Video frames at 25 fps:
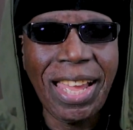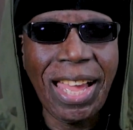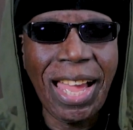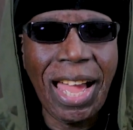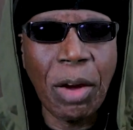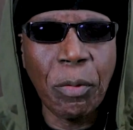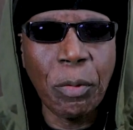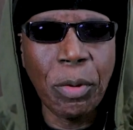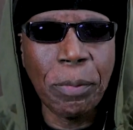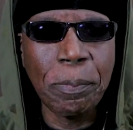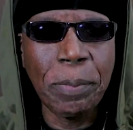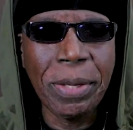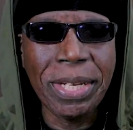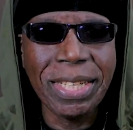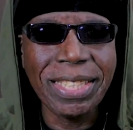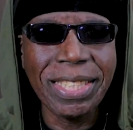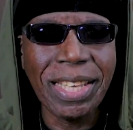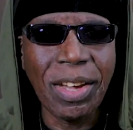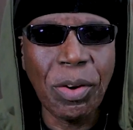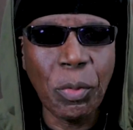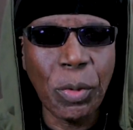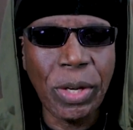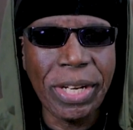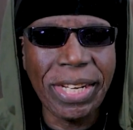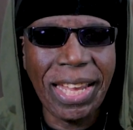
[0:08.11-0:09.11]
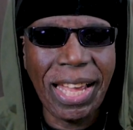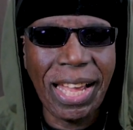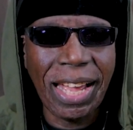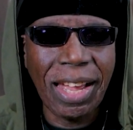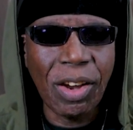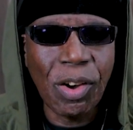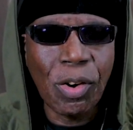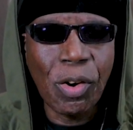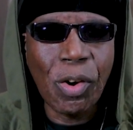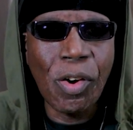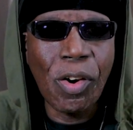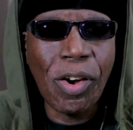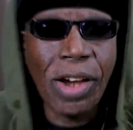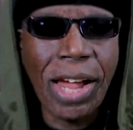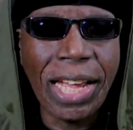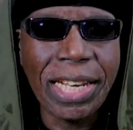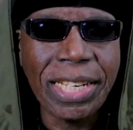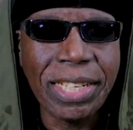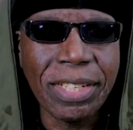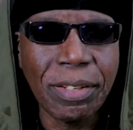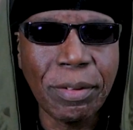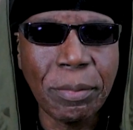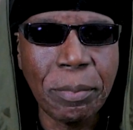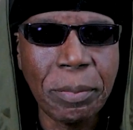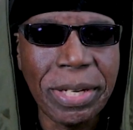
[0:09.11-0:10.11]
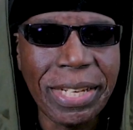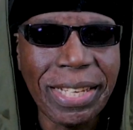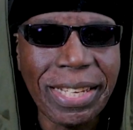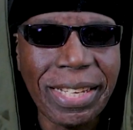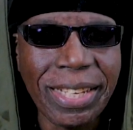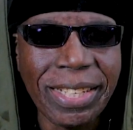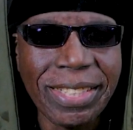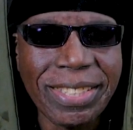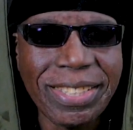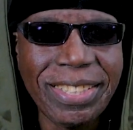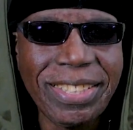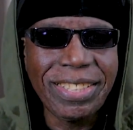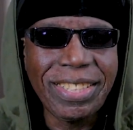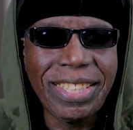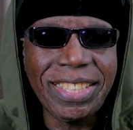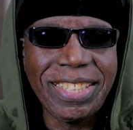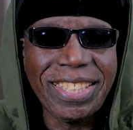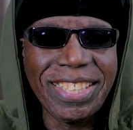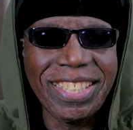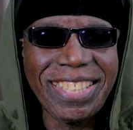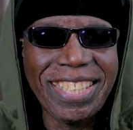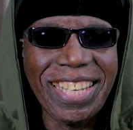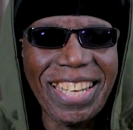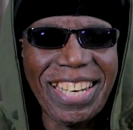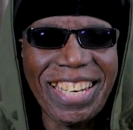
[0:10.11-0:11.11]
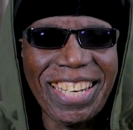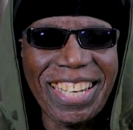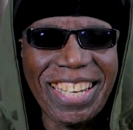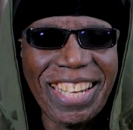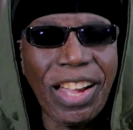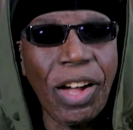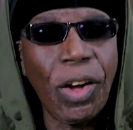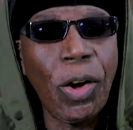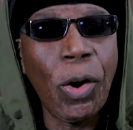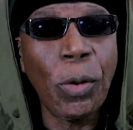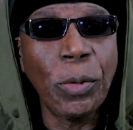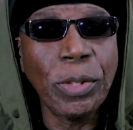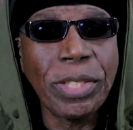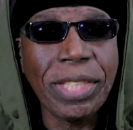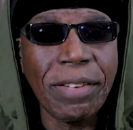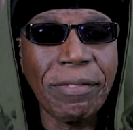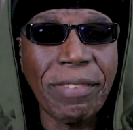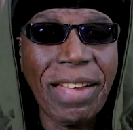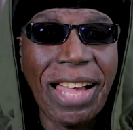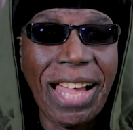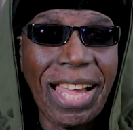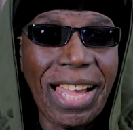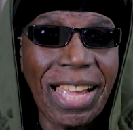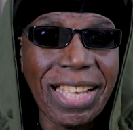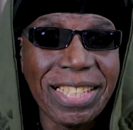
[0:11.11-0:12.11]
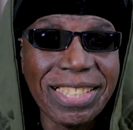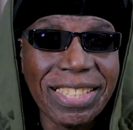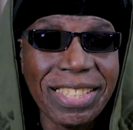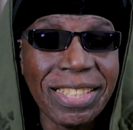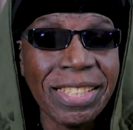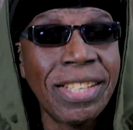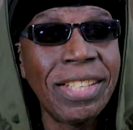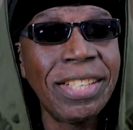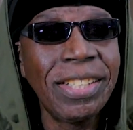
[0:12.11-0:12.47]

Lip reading: And we picked a winner randomly, digitally, out of a hat.